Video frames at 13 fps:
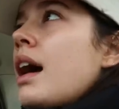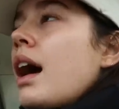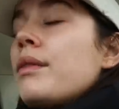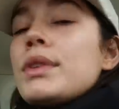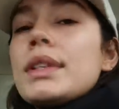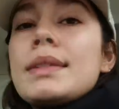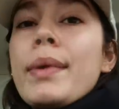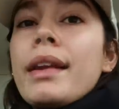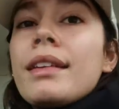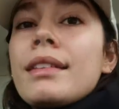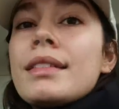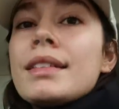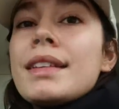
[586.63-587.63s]
I'm just
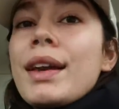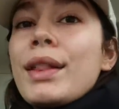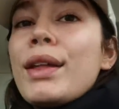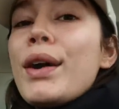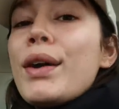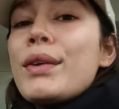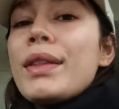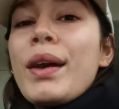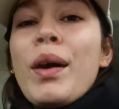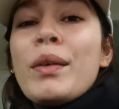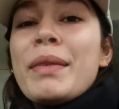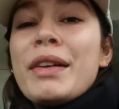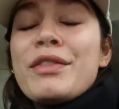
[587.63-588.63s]
spending the day alone. Like
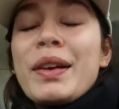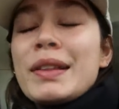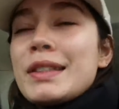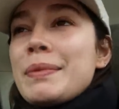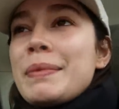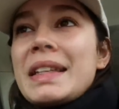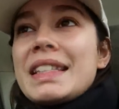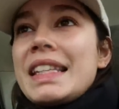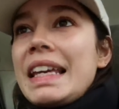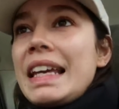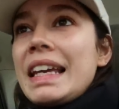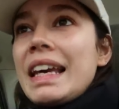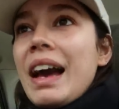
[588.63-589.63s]
all of my friends are
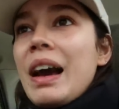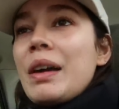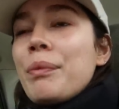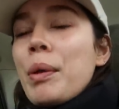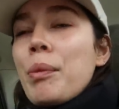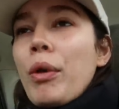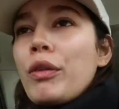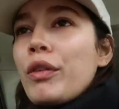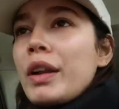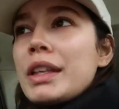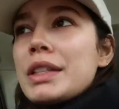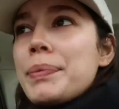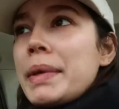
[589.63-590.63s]
busy, um, my
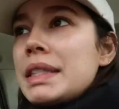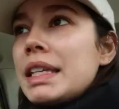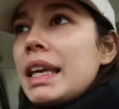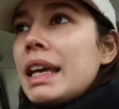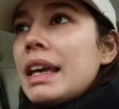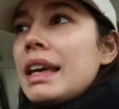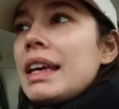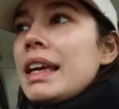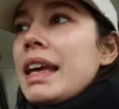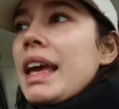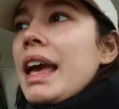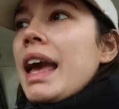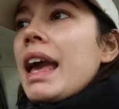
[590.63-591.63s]
boyfriend is busy
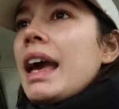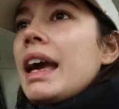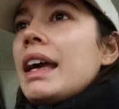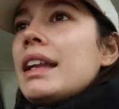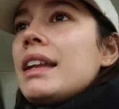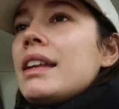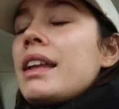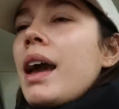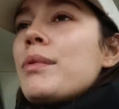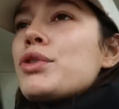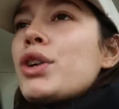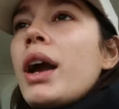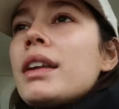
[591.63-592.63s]
and
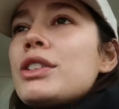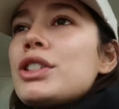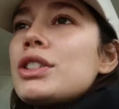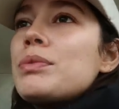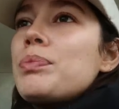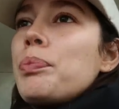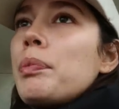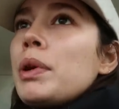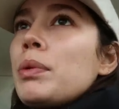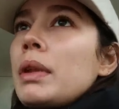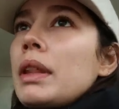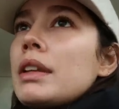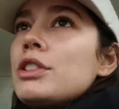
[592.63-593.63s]
I'm trying to just be
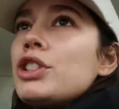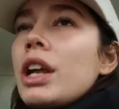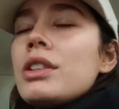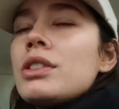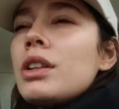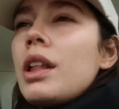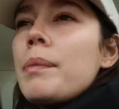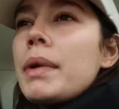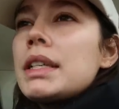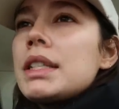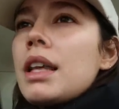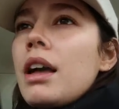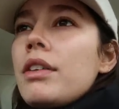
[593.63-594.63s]
really gentle on
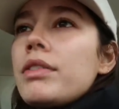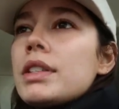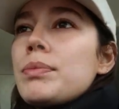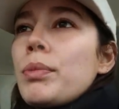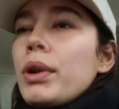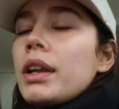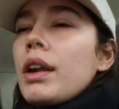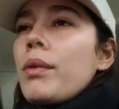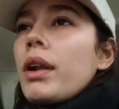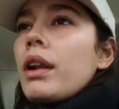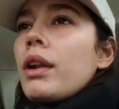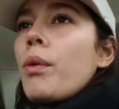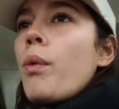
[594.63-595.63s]
myself. This morning I
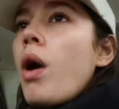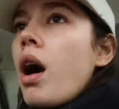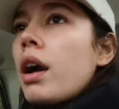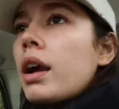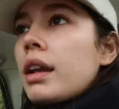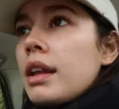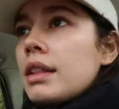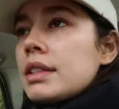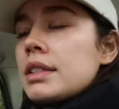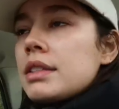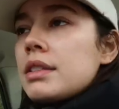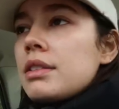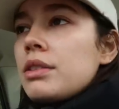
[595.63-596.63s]
went on a walk and I
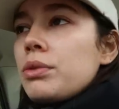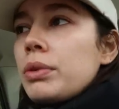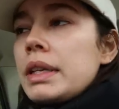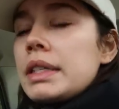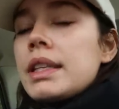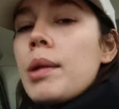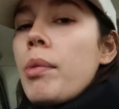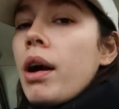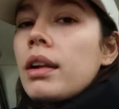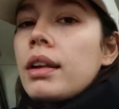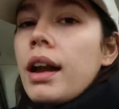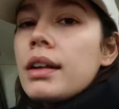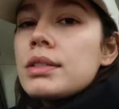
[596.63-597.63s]
listened to the Reset
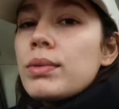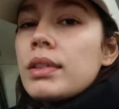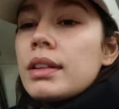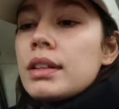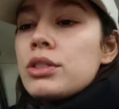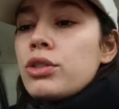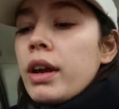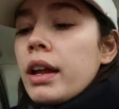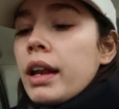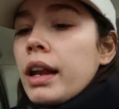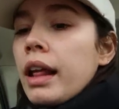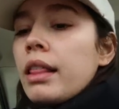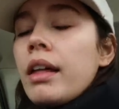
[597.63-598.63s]
podcast with Liz
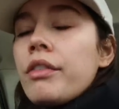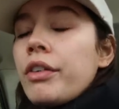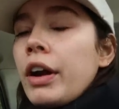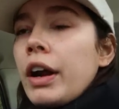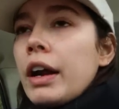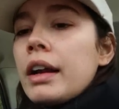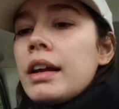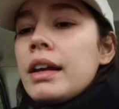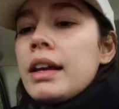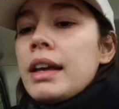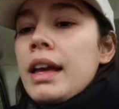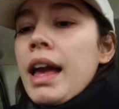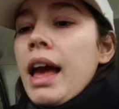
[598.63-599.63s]
Tran and I love her
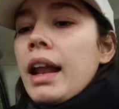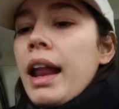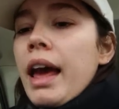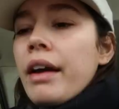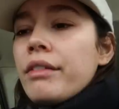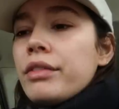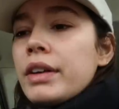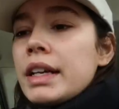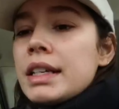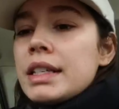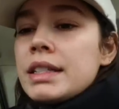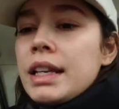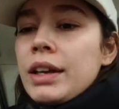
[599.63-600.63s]
and
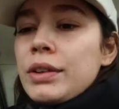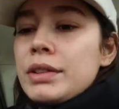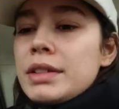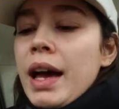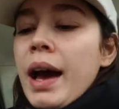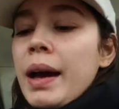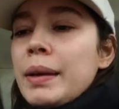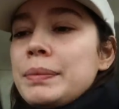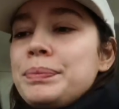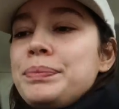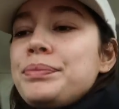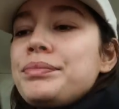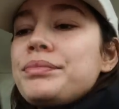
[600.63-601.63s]
every single
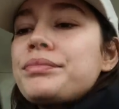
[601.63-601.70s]
time